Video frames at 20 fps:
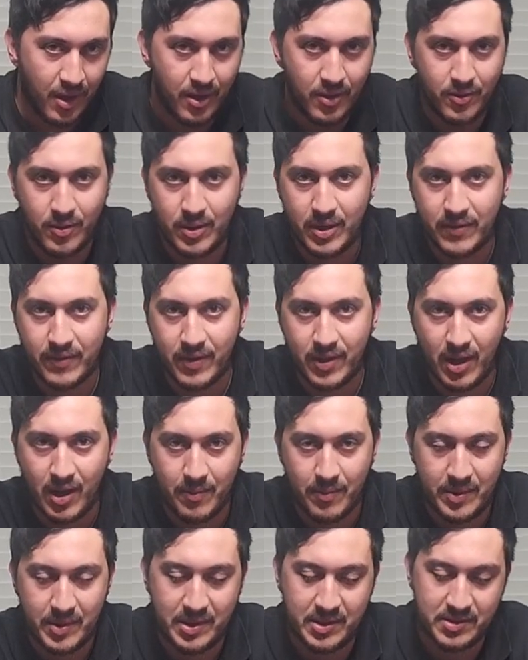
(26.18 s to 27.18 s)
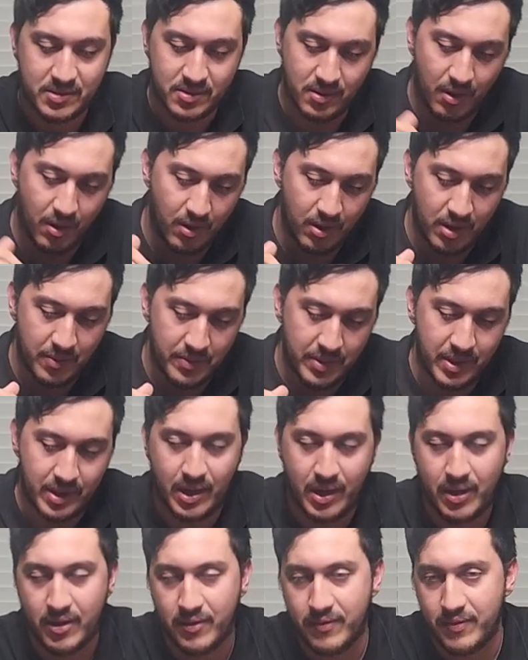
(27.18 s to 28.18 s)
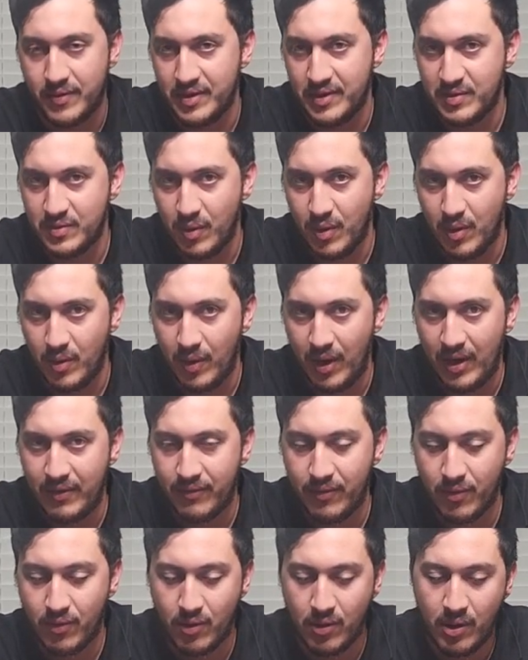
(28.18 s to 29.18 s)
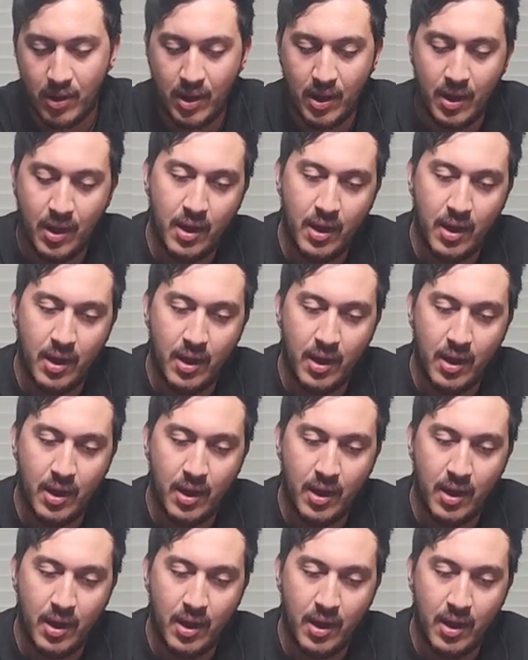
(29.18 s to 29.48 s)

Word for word: three different companies all coming together for this one rifle.